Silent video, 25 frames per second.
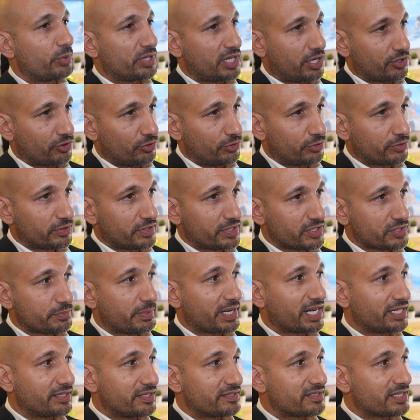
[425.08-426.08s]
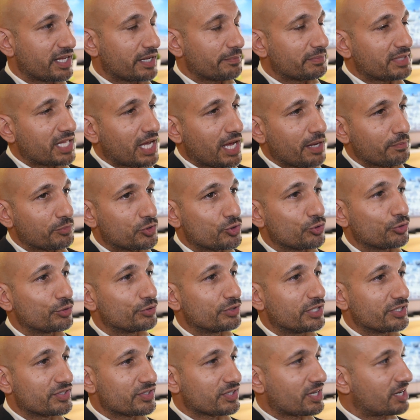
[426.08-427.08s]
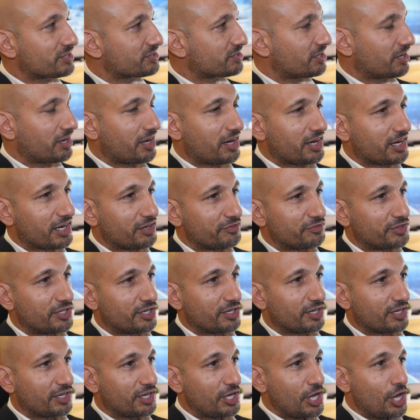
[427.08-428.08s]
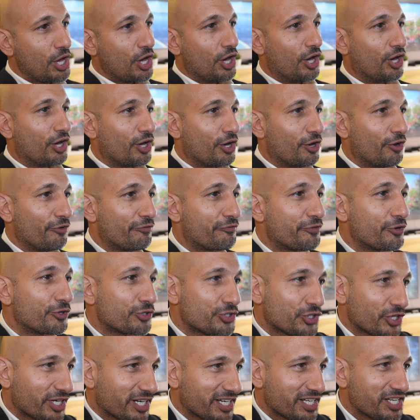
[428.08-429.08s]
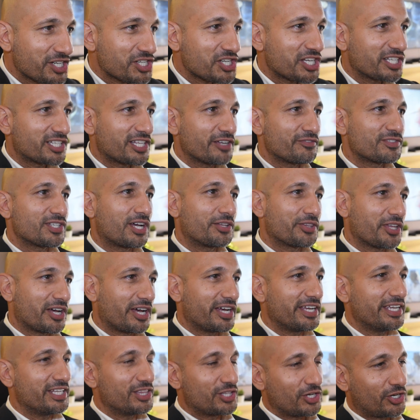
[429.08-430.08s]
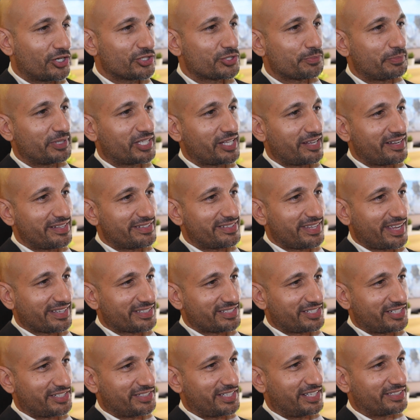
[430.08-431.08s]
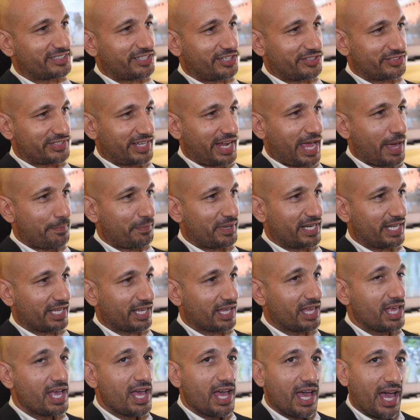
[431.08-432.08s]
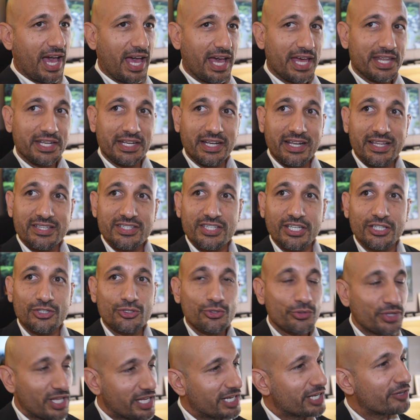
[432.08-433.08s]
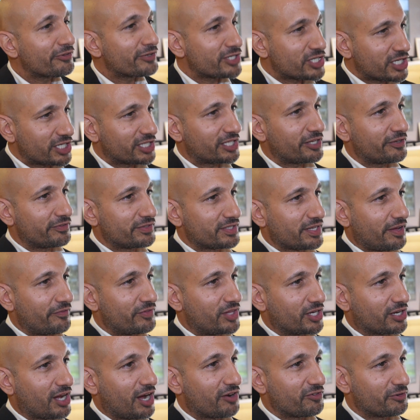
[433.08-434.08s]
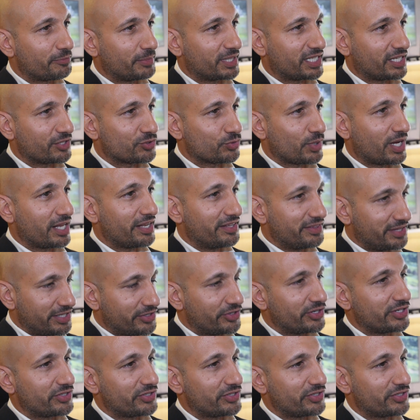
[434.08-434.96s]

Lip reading: with our owners, but at the same time to discuss a lot of the future initiatives in the hospitality sector that are happening and listen to the initiatives of the government as well and